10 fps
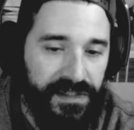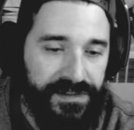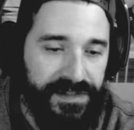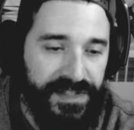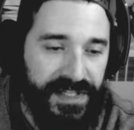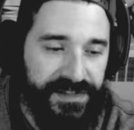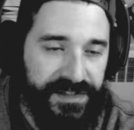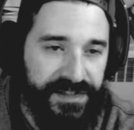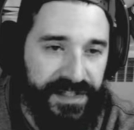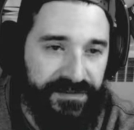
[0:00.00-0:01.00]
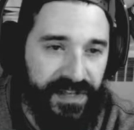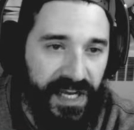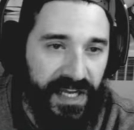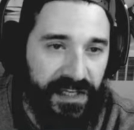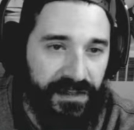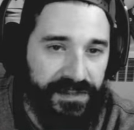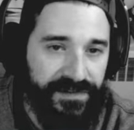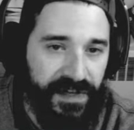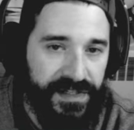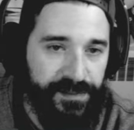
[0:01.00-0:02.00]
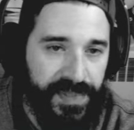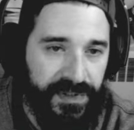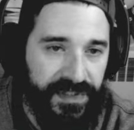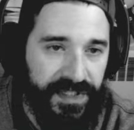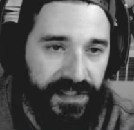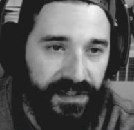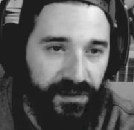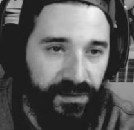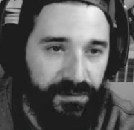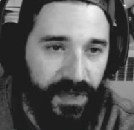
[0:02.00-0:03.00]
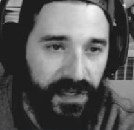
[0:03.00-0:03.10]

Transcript: suggestions I've gotten as far as building an